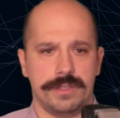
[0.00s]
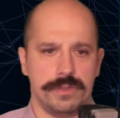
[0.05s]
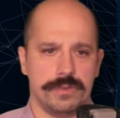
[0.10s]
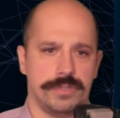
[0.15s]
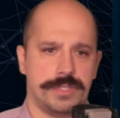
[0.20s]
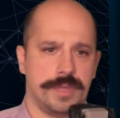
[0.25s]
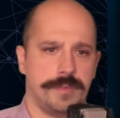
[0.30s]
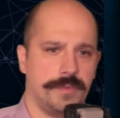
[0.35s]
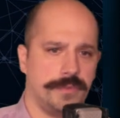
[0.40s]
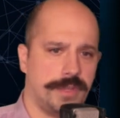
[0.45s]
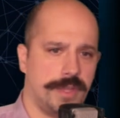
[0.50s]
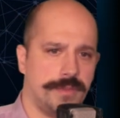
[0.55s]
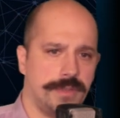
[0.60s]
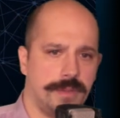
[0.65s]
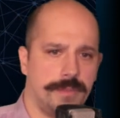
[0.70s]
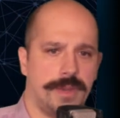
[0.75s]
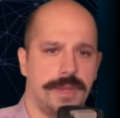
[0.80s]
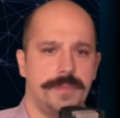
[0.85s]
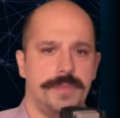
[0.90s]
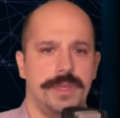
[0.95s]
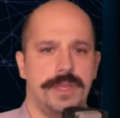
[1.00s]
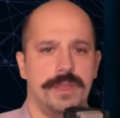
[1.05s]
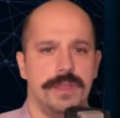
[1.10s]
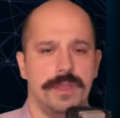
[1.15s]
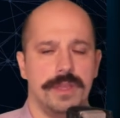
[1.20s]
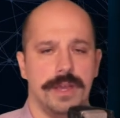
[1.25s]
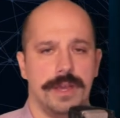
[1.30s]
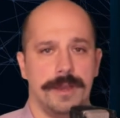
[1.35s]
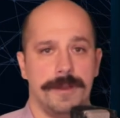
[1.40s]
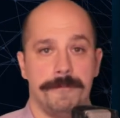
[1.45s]
or some of them that might
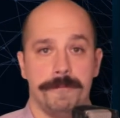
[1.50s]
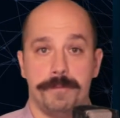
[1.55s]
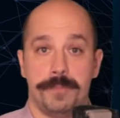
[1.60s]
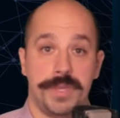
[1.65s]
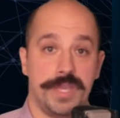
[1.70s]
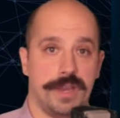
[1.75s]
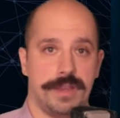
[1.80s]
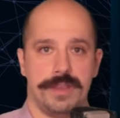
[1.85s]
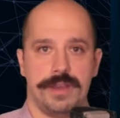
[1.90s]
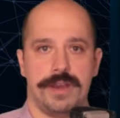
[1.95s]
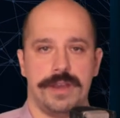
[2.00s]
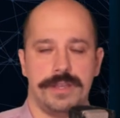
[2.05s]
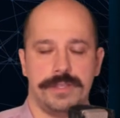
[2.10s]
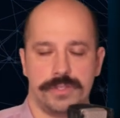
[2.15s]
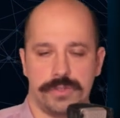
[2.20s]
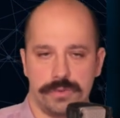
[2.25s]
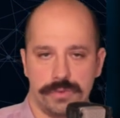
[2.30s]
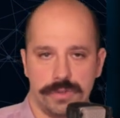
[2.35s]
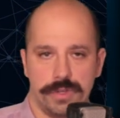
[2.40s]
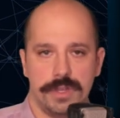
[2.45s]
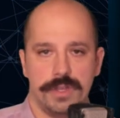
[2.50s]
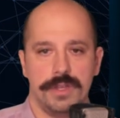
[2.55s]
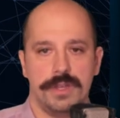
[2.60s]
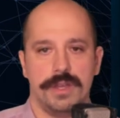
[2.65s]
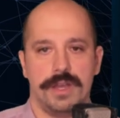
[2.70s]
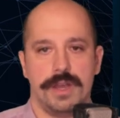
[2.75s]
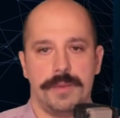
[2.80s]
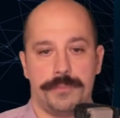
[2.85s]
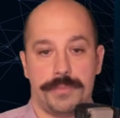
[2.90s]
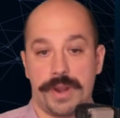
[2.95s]
be PII, so
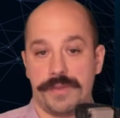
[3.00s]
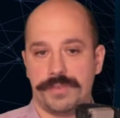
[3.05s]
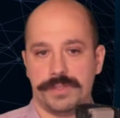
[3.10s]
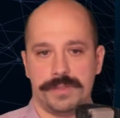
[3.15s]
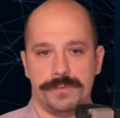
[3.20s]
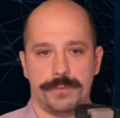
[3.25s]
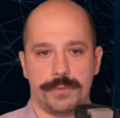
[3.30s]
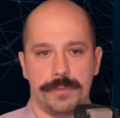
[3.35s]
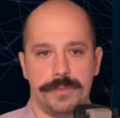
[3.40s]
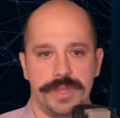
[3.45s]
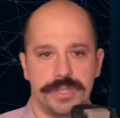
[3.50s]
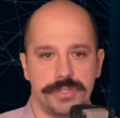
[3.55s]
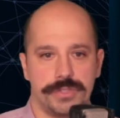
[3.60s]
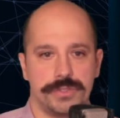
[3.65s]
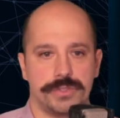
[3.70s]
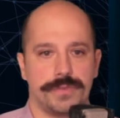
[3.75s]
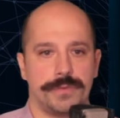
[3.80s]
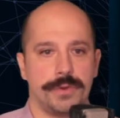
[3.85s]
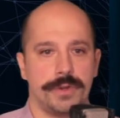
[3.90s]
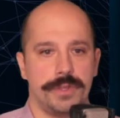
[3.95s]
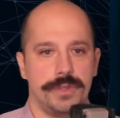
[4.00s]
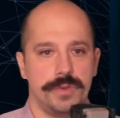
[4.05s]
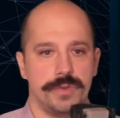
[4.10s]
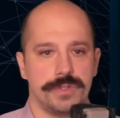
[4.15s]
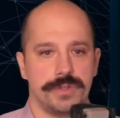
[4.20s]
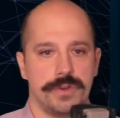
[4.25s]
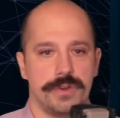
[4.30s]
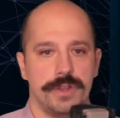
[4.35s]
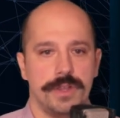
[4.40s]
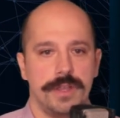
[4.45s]
private information for the
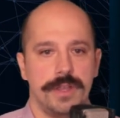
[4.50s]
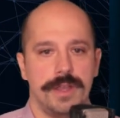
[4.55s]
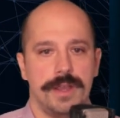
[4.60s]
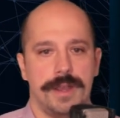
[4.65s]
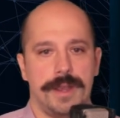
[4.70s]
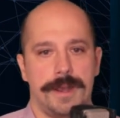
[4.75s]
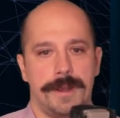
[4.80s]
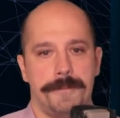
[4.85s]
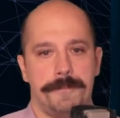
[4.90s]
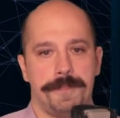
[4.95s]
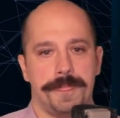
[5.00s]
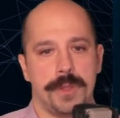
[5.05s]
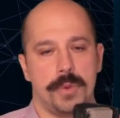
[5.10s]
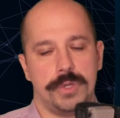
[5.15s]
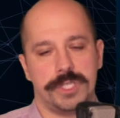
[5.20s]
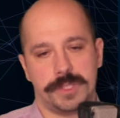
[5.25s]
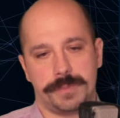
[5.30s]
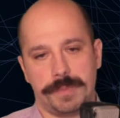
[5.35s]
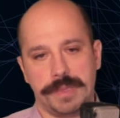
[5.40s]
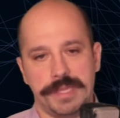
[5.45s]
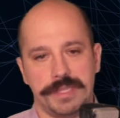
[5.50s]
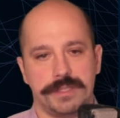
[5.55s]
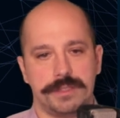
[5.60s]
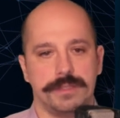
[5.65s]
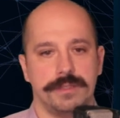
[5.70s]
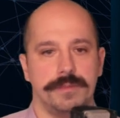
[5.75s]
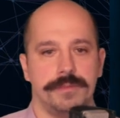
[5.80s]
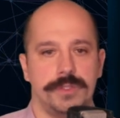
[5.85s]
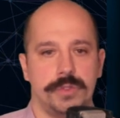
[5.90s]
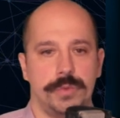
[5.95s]
user. We split
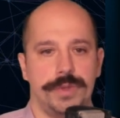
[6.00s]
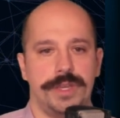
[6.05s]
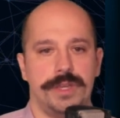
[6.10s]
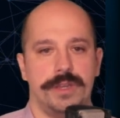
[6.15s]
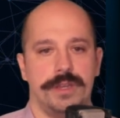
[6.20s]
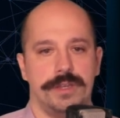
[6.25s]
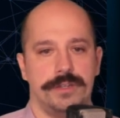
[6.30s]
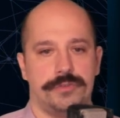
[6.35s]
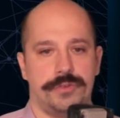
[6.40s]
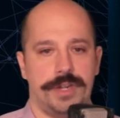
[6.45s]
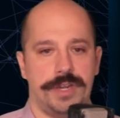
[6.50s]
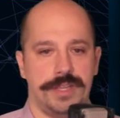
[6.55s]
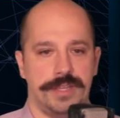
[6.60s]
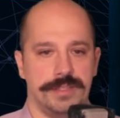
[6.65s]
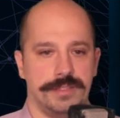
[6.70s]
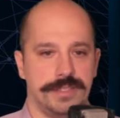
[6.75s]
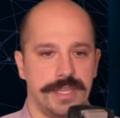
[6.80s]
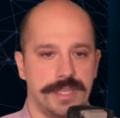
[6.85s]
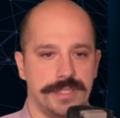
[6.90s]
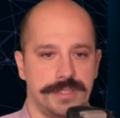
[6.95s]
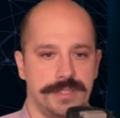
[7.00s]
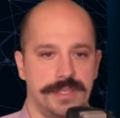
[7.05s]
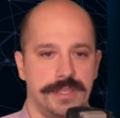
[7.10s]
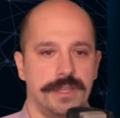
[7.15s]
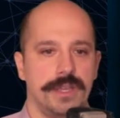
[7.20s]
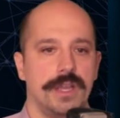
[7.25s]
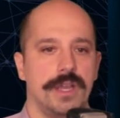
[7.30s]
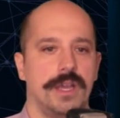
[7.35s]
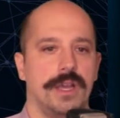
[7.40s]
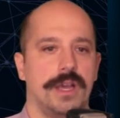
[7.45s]
between training and testing.
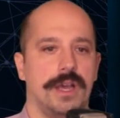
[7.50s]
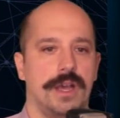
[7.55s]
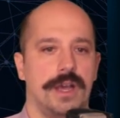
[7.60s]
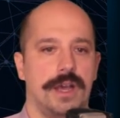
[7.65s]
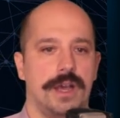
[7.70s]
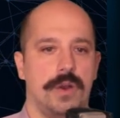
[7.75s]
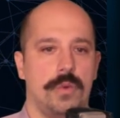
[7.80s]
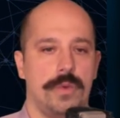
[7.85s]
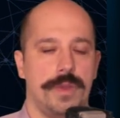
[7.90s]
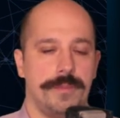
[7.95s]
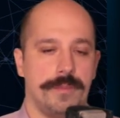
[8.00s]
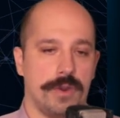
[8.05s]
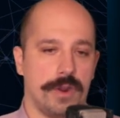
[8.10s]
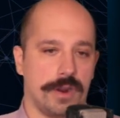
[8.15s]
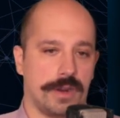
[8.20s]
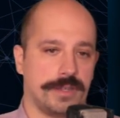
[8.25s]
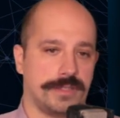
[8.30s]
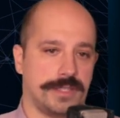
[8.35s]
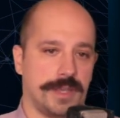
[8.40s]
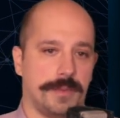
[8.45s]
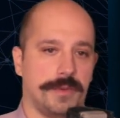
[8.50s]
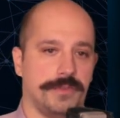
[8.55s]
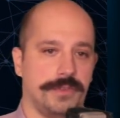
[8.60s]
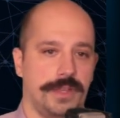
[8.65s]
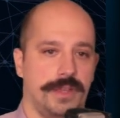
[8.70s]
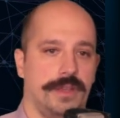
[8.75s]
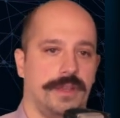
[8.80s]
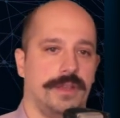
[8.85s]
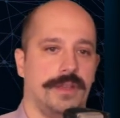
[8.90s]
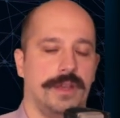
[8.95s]
We mark some of
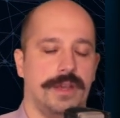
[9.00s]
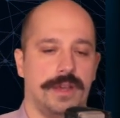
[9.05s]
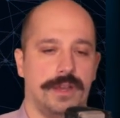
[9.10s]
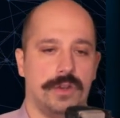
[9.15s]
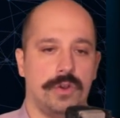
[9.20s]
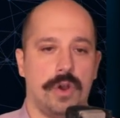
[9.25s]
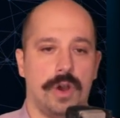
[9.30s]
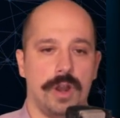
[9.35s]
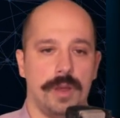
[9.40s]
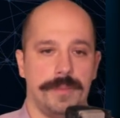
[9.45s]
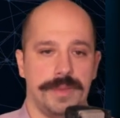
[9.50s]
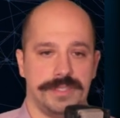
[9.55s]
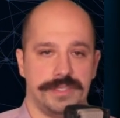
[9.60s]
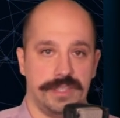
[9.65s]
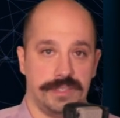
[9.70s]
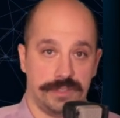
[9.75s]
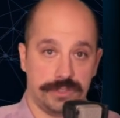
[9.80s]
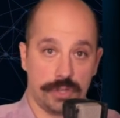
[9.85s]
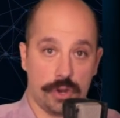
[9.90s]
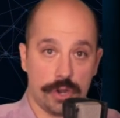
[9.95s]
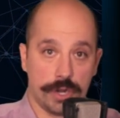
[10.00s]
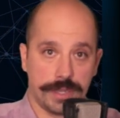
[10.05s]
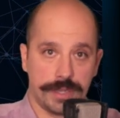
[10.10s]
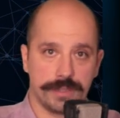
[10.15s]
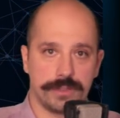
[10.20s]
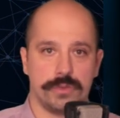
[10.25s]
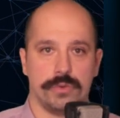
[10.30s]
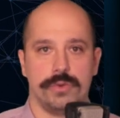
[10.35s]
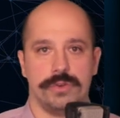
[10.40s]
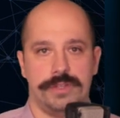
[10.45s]
the column as the
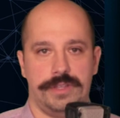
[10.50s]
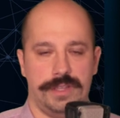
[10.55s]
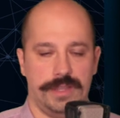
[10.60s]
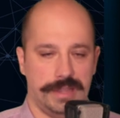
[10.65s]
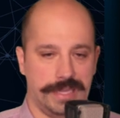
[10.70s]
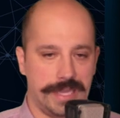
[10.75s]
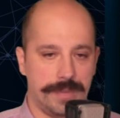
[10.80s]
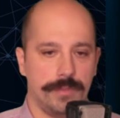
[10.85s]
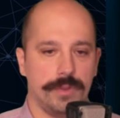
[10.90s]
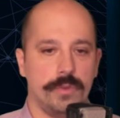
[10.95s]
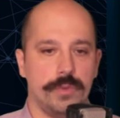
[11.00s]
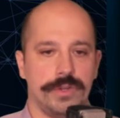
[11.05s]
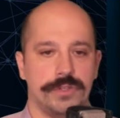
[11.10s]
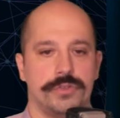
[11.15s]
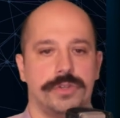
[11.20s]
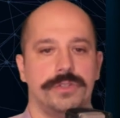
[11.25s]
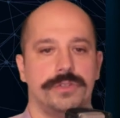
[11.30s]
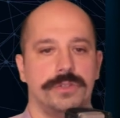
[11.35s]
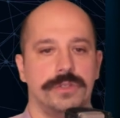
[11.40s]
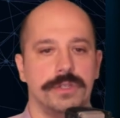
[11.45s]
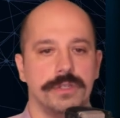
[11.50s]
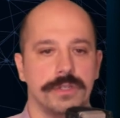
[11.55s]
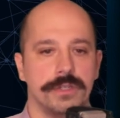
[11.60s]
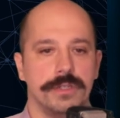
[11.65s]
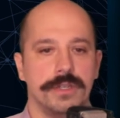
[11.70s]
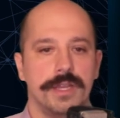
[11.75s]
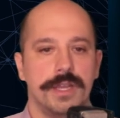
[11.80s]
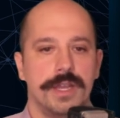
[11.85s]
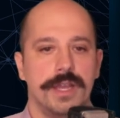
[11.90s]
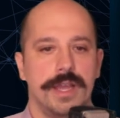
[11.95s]
target or the label we're trying to learn.
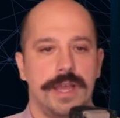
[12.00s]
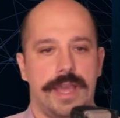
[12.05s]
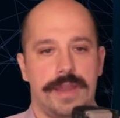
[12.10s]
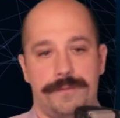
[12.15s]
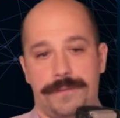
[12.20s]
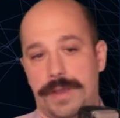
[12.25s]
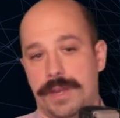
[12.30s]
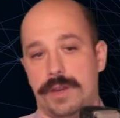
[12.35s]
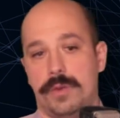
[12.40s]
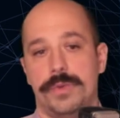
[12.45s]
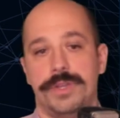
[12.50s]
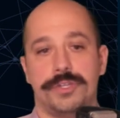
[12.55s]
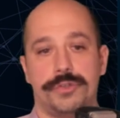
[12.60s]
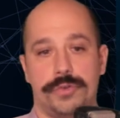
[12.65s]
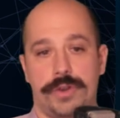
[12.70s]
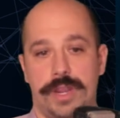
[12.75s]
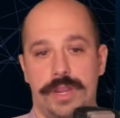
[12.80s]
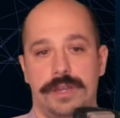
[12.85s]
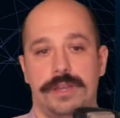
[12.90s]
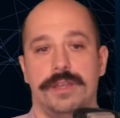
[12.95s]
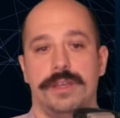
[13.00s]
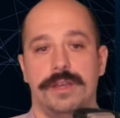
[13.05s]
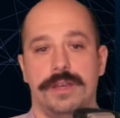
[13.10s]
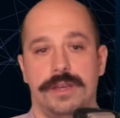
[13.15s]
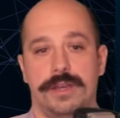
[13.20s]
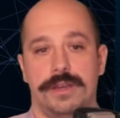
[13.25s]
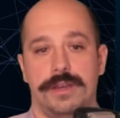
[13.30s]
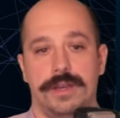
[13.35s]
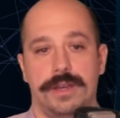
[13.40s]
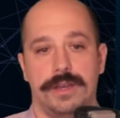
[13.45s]
And finally, we train
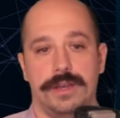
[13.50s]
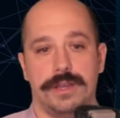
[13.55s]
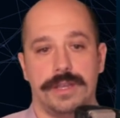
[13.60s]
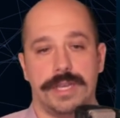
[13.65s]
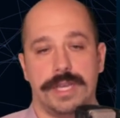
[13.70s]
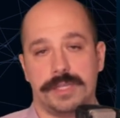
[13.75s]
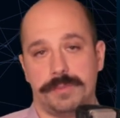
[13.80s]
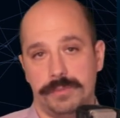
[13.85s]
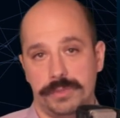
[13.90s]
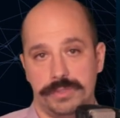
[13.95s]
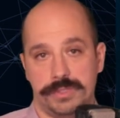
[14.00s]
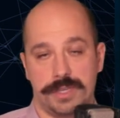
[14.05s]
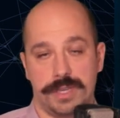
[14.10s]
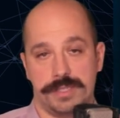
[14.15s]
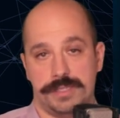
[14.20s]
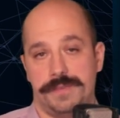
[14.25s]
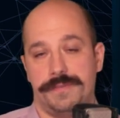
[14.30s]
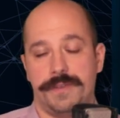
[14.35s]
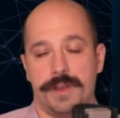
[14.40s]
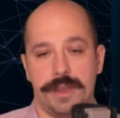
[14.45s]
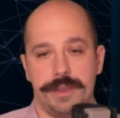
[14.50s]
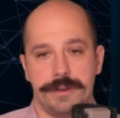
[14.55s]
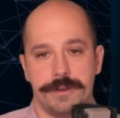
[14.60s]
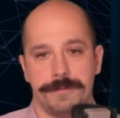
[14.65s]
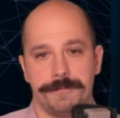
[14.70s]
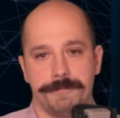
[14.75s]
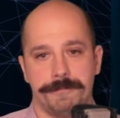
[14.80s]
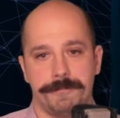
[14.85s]
a cut boost classifier.